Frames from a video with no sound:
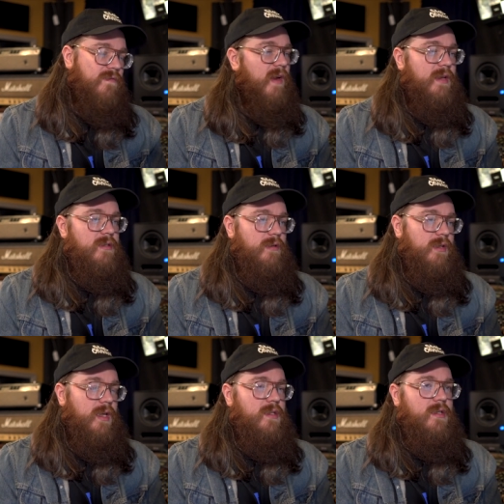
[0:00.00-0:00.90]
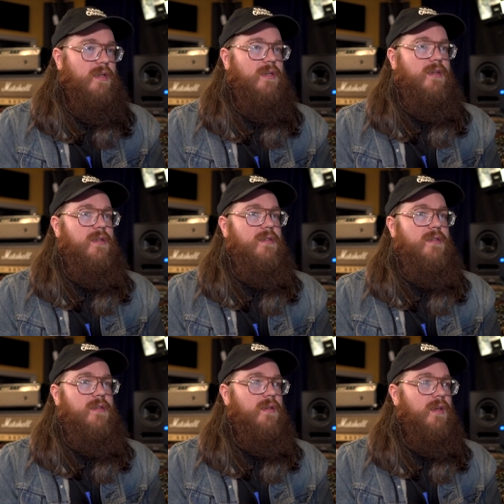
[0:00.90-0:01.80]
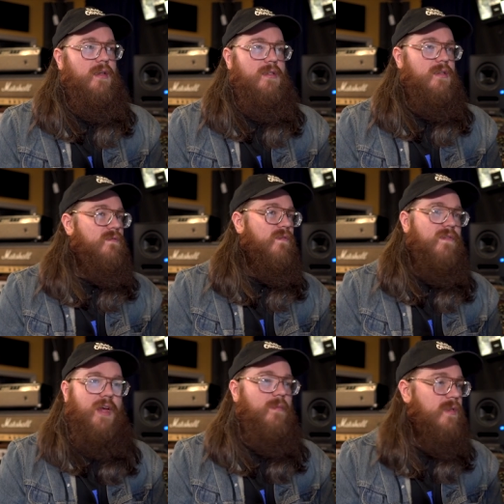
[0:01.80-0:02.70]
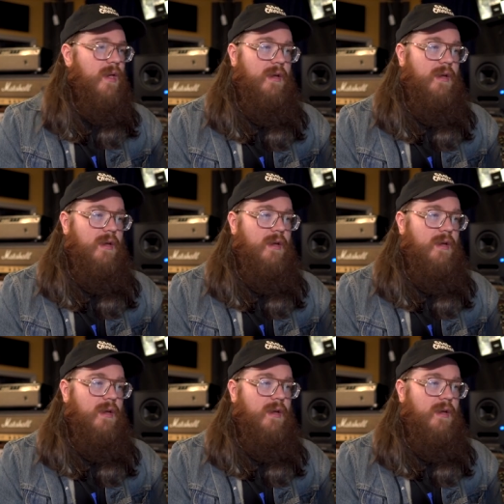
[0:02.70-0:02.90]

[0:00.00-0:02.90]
faster kick sections, the kick just flubs